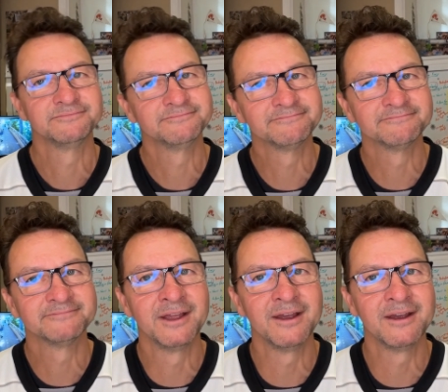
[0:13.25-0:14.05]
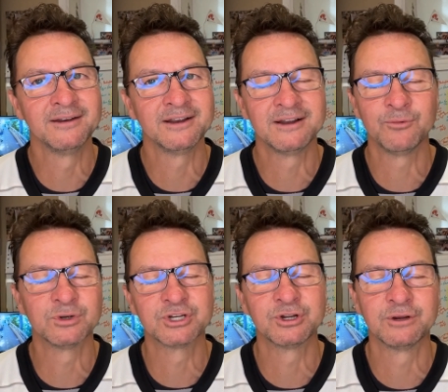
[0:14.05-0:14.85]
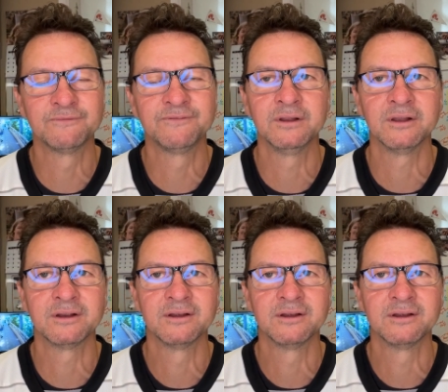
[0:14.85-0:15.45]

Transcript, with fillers: Mm-hmm. And it wasn't a good feeling.